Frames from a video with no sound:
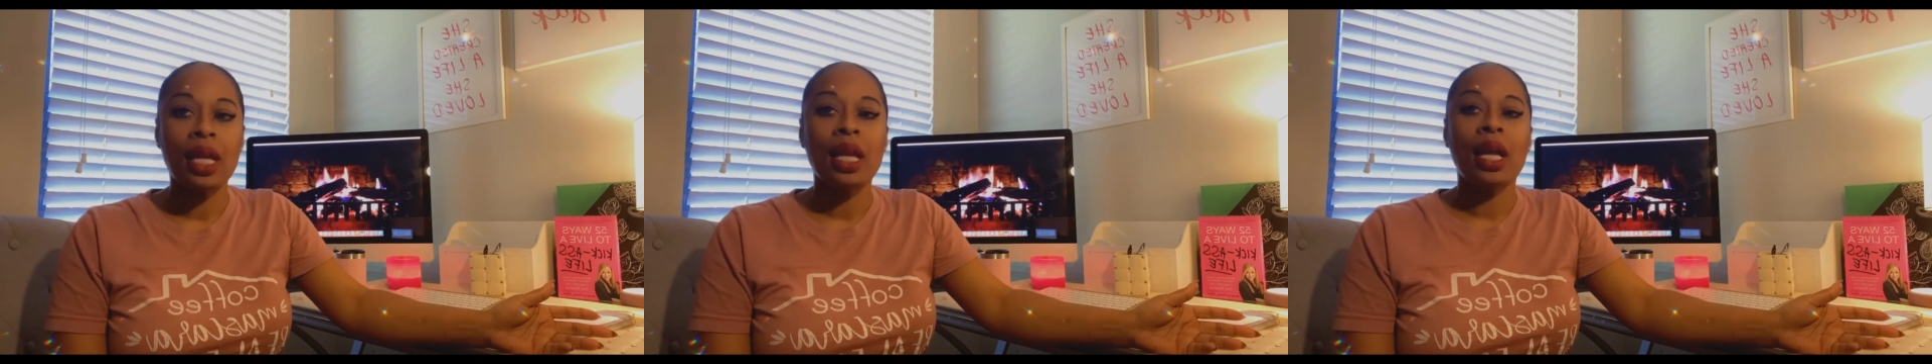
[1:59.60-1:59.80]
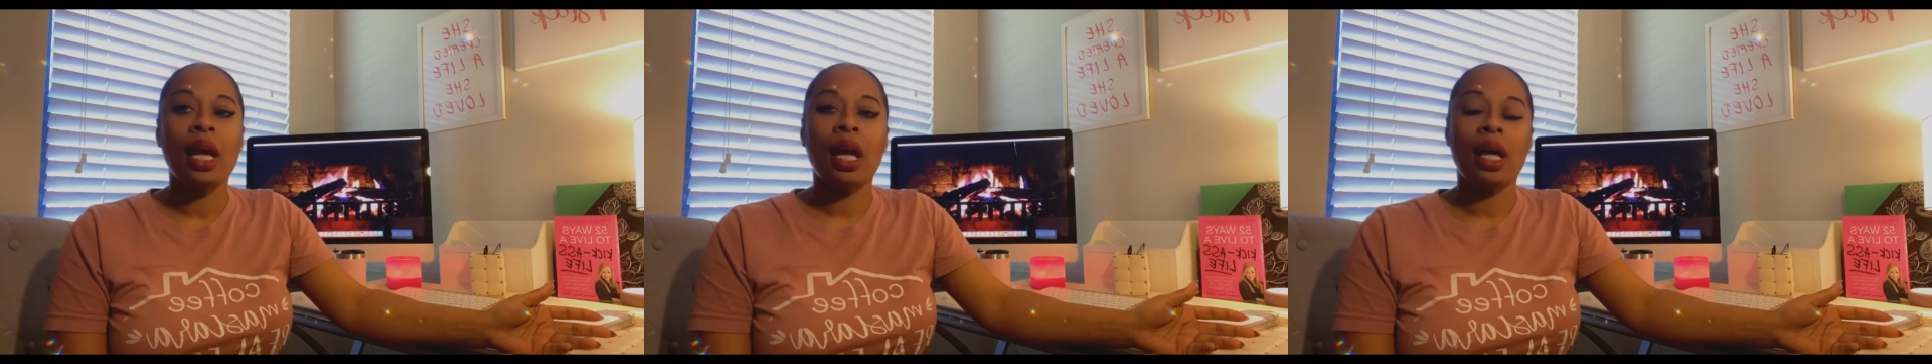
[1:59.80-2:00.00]

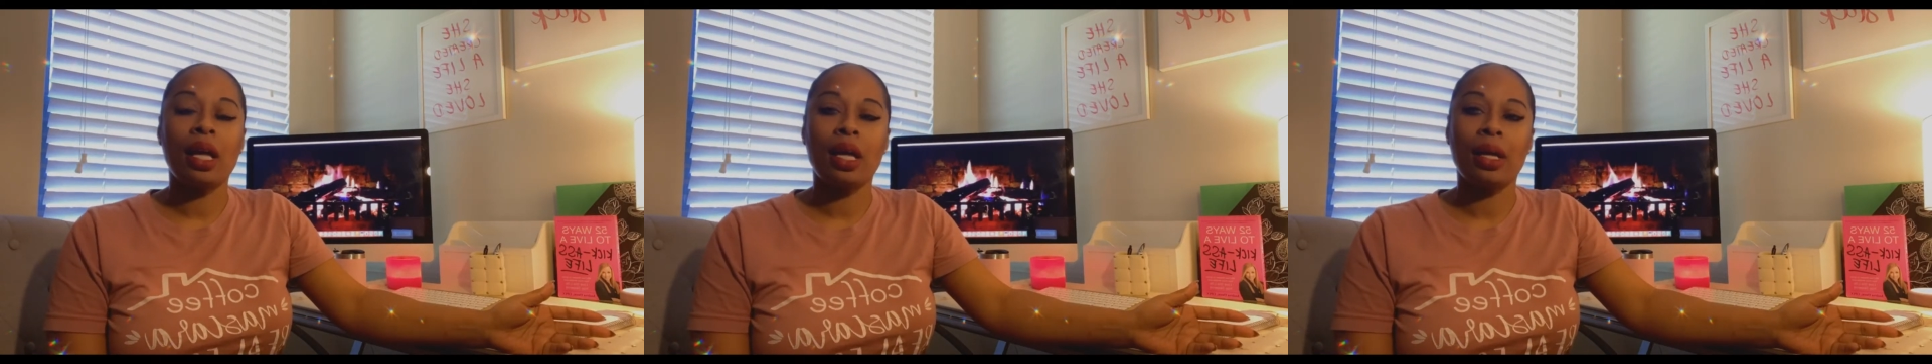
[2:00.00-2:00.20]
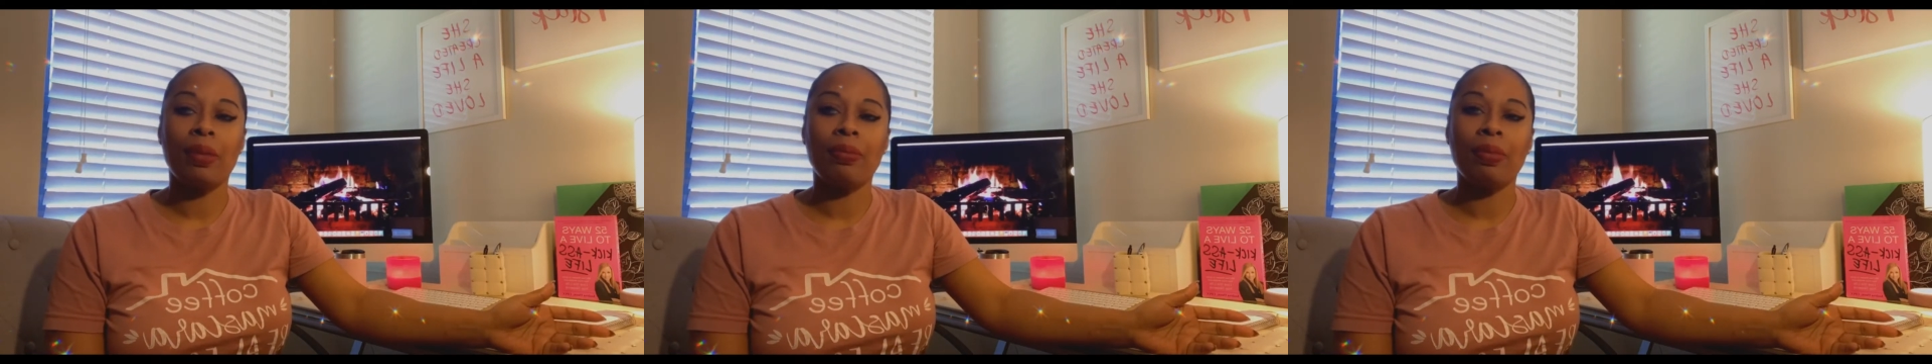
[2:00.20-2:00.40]

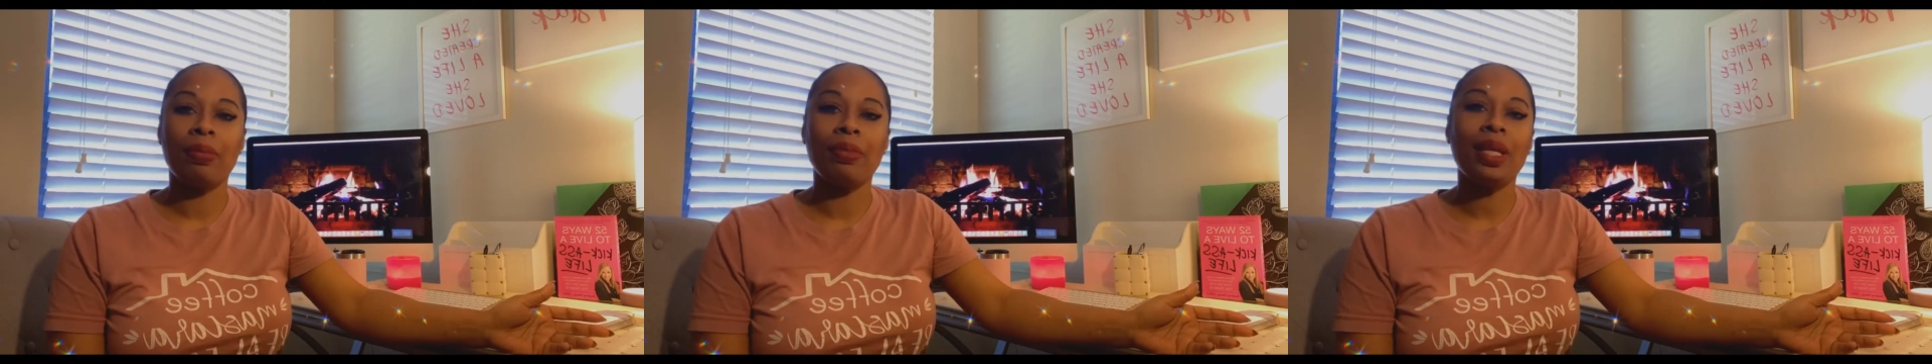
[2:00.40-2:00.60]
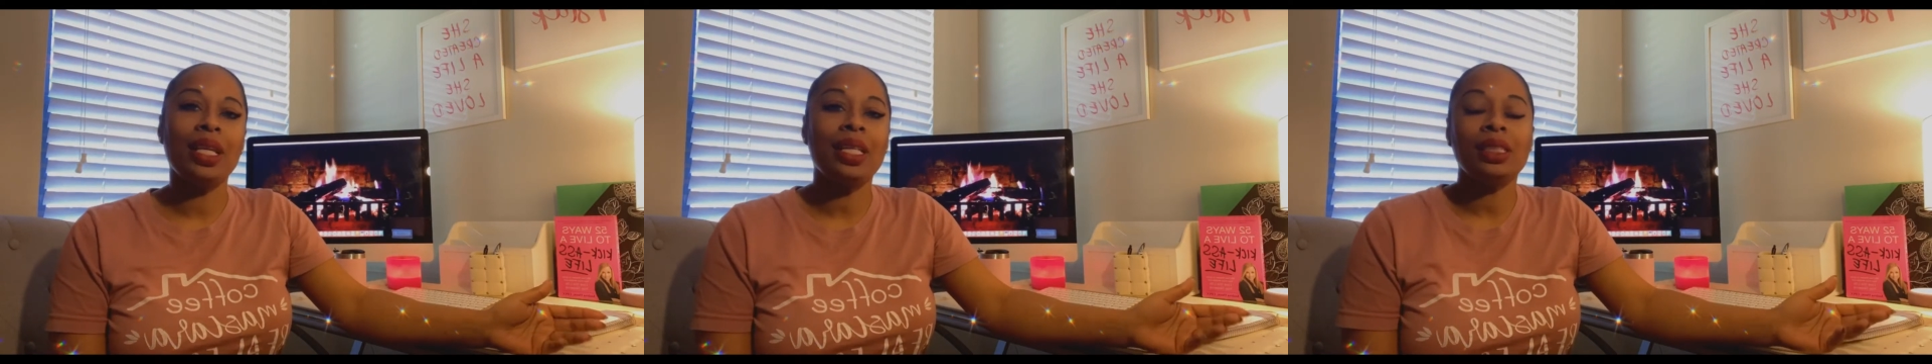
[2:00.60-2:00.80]
um,
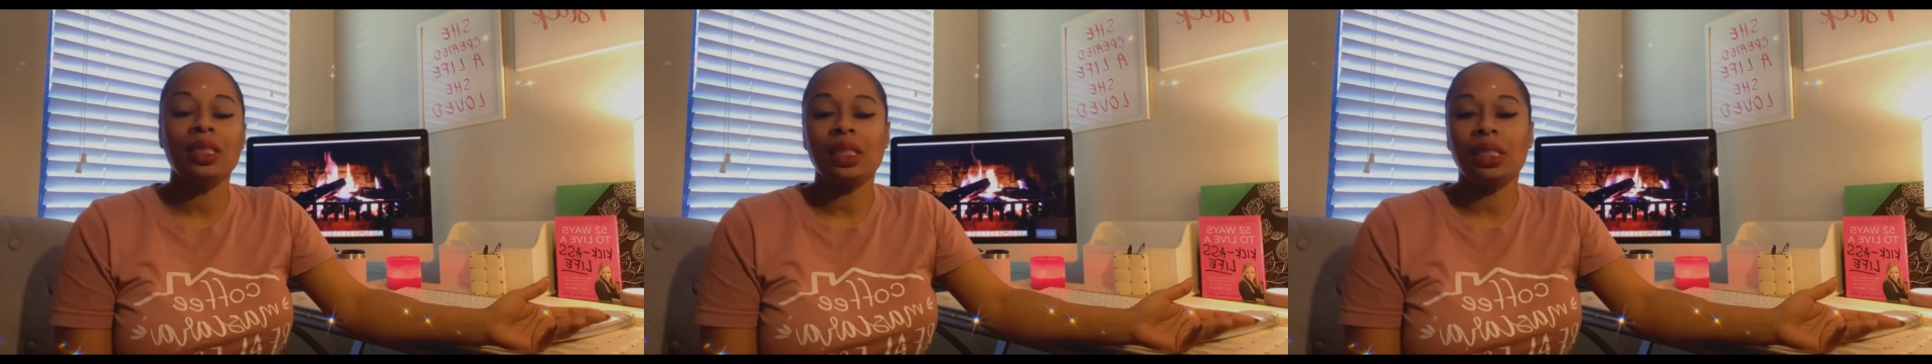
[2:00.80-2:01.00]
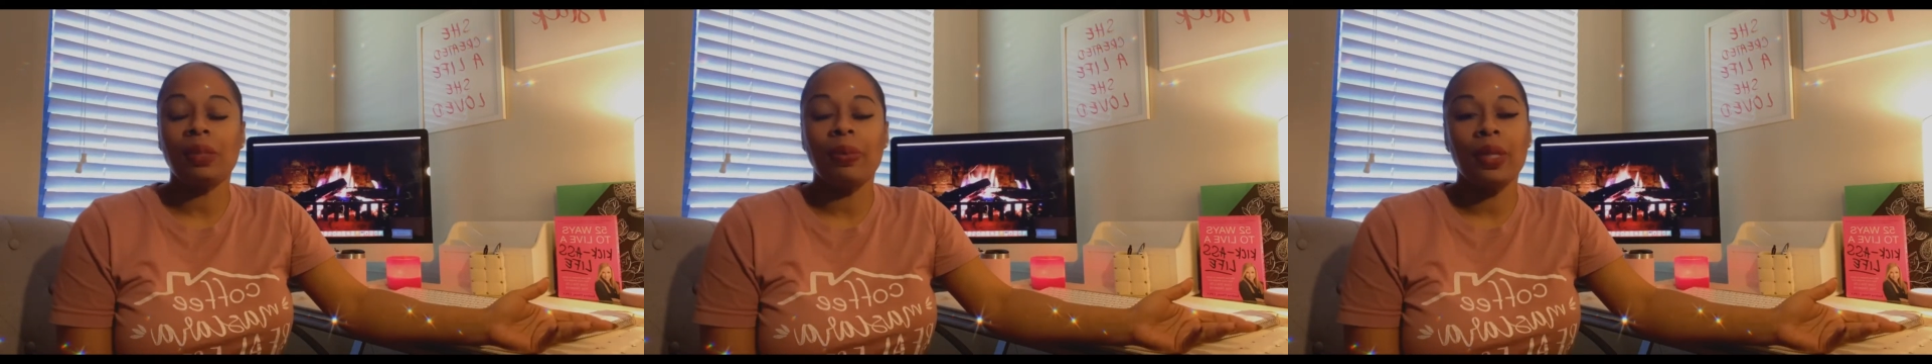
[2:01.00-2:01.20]
and it
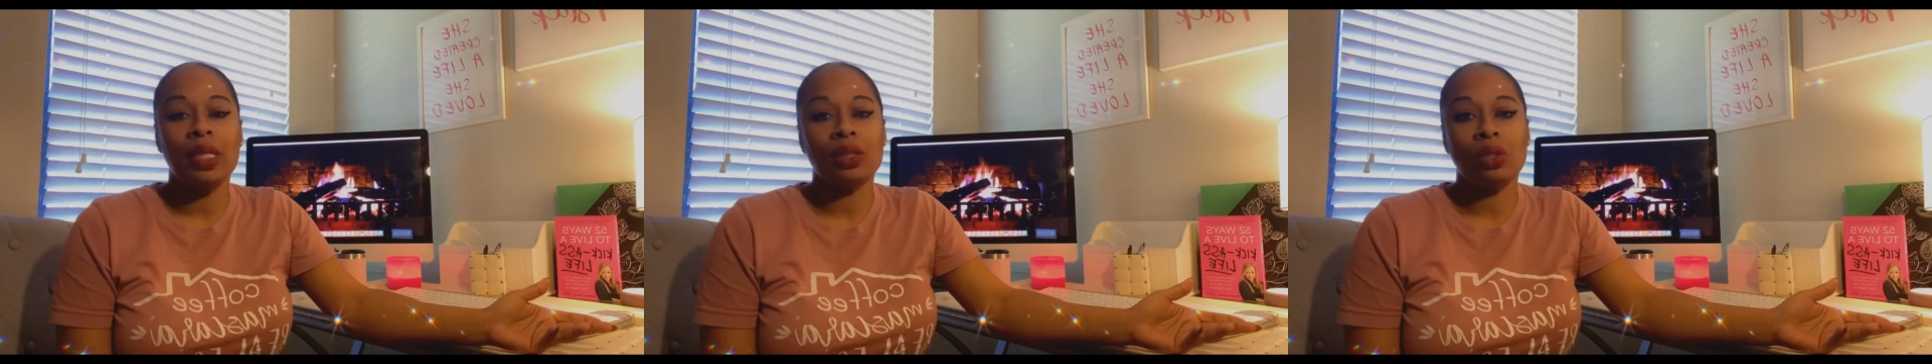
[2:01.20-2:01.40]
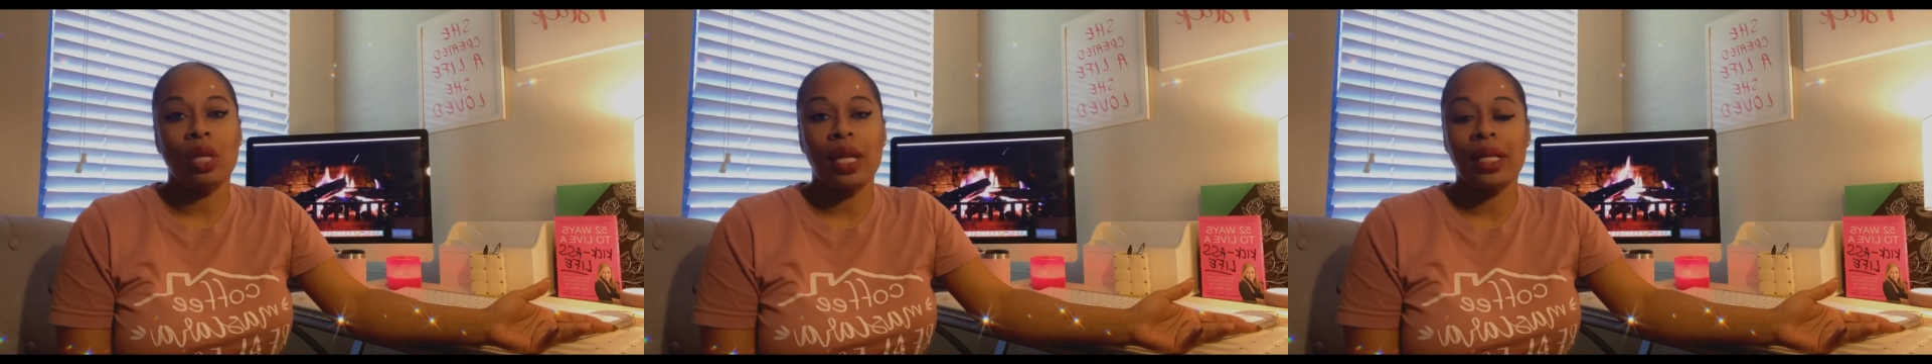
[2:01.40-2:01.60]
just
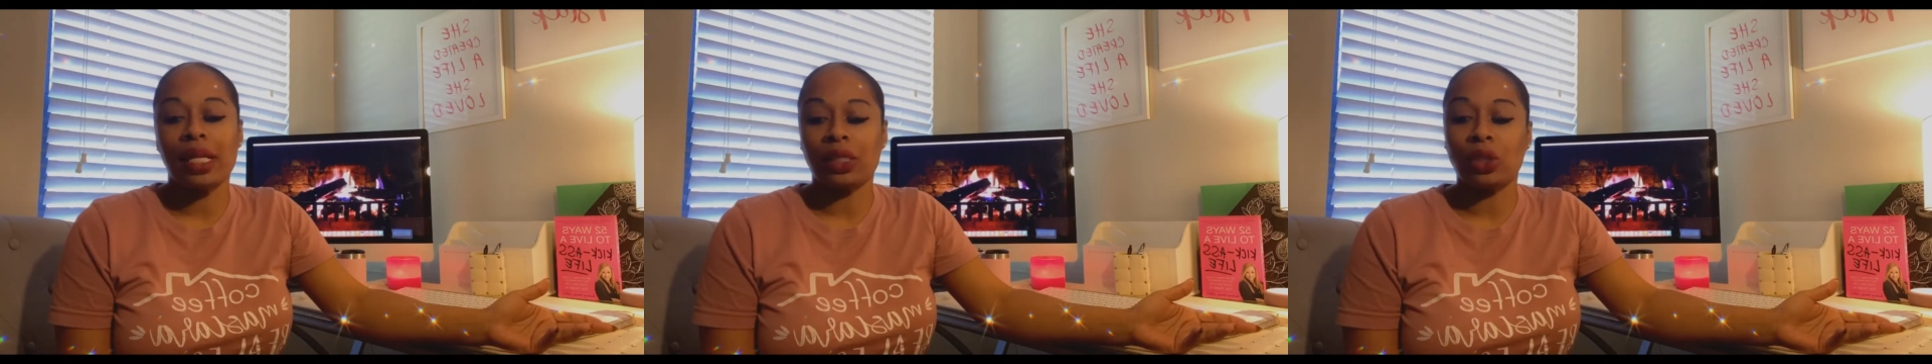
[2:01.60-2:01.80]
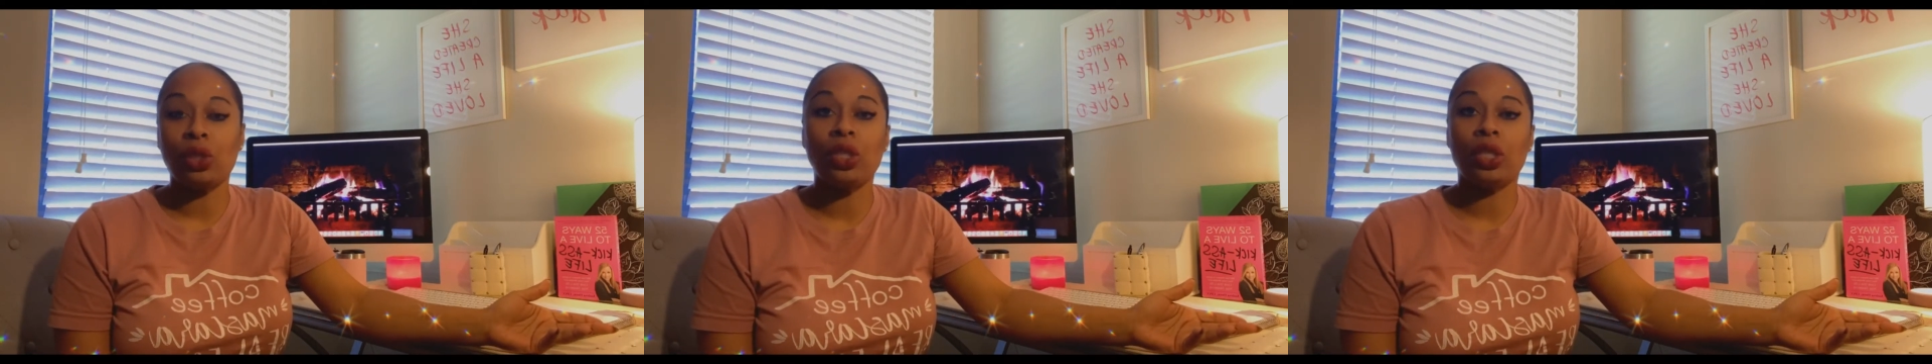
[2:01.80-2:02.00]
depends on i
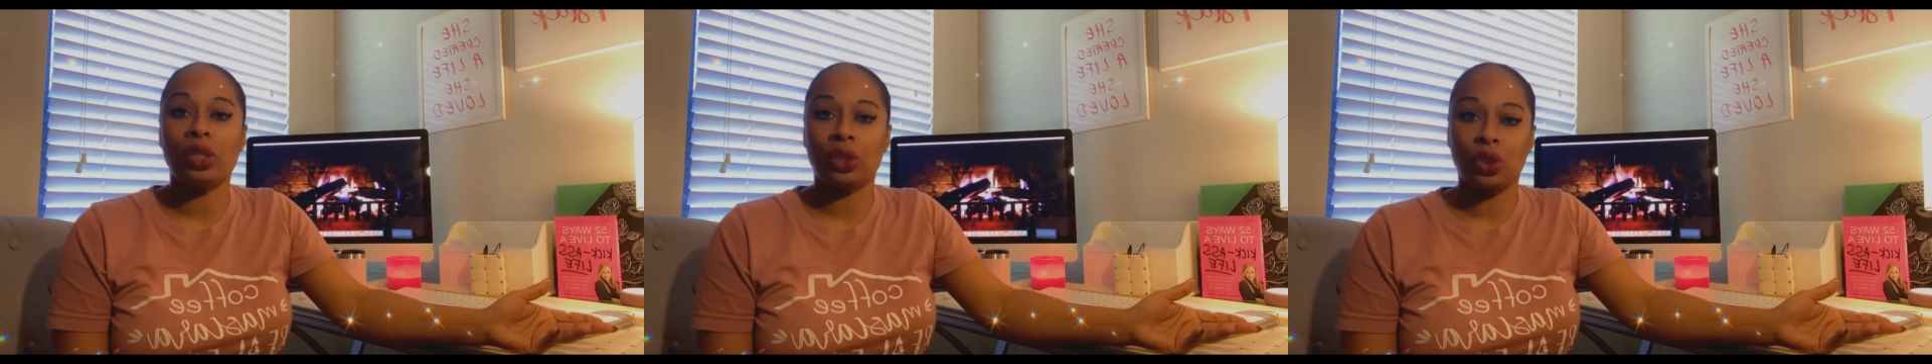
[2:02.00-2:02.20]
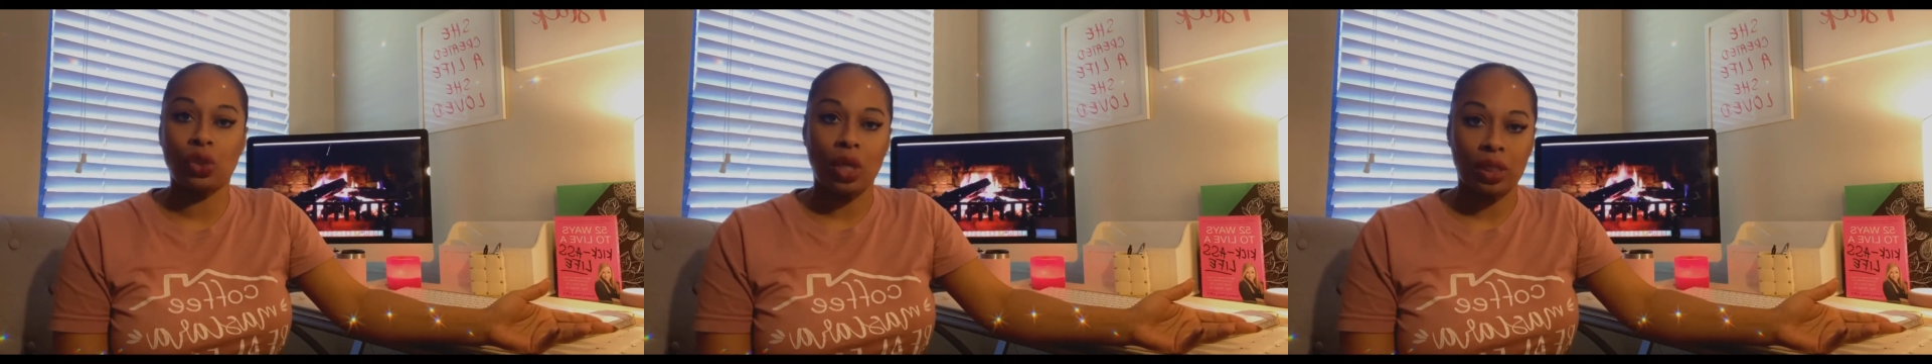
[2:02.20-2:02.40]
guess who your
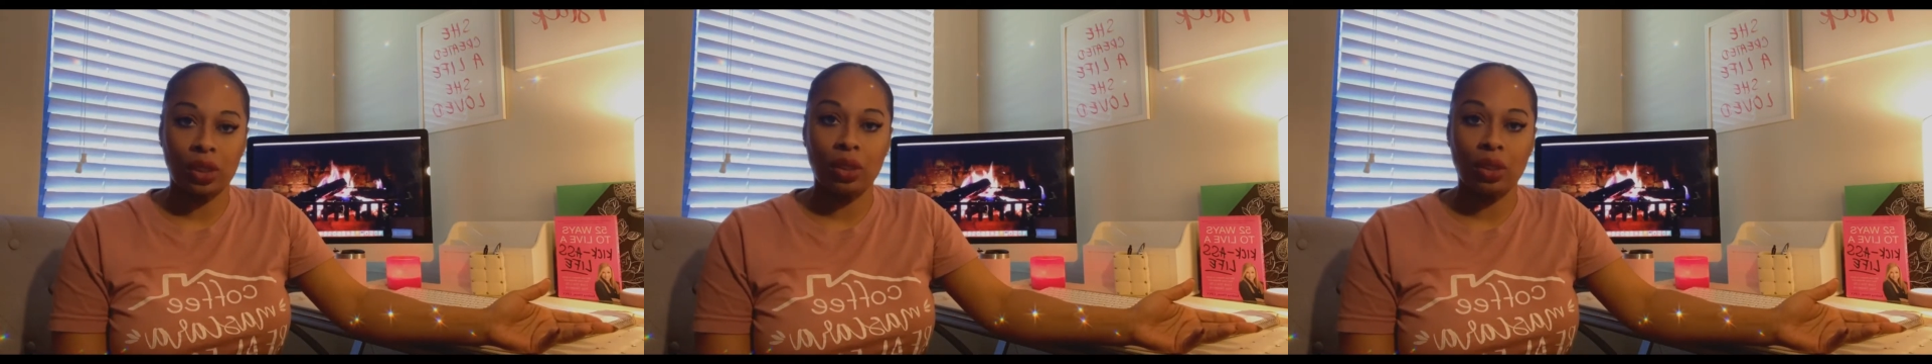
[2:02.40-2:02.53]
instructor